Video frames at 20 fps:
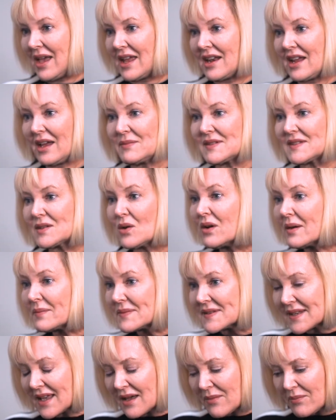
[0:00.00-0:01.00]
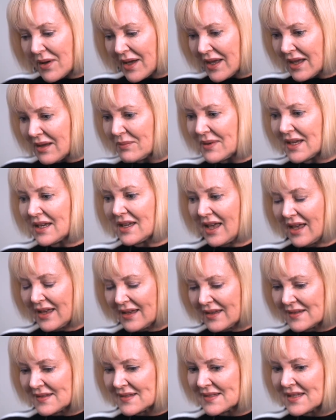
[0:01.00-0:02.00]
And I'm so upset by it
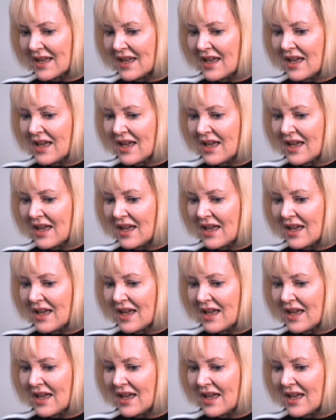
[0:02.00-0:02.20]
because